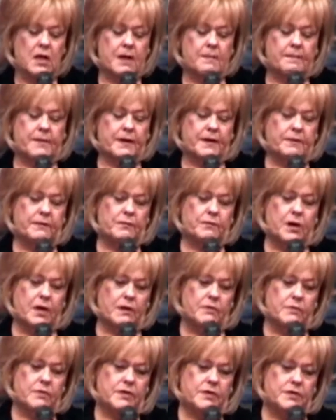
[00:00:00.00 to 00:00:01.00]
But what I
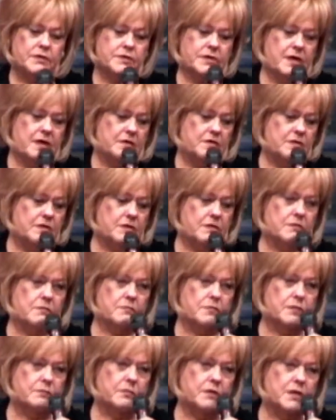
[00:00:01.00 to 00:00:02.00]
want to tell you
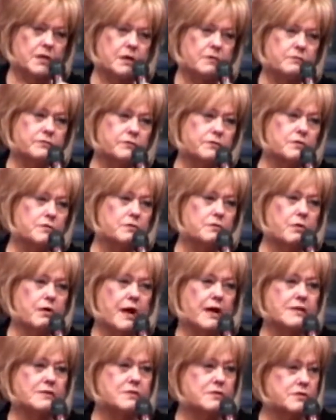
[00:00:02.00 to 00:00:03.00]
when we go through
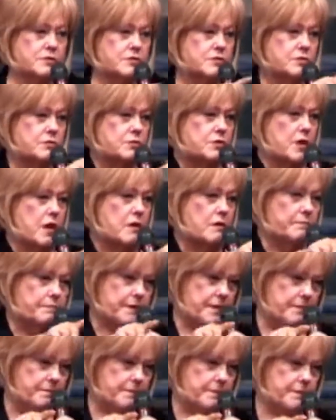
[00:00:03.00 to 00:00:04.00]
crises, you young
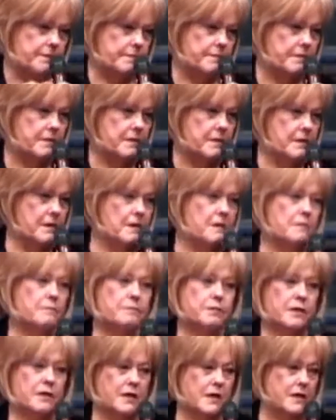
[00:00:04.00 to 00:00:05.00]
people,
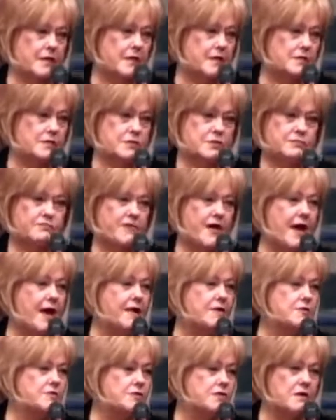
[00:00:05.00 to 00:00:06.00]
please
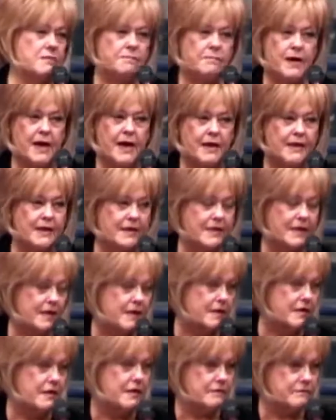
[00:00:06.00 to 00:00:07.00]
find somebody that
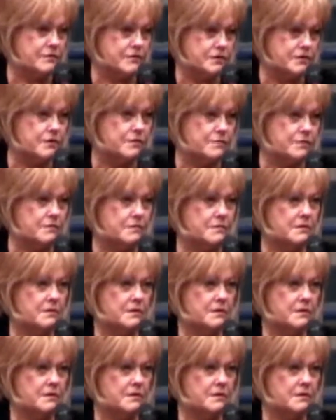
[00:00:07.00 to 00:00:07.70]
loves you.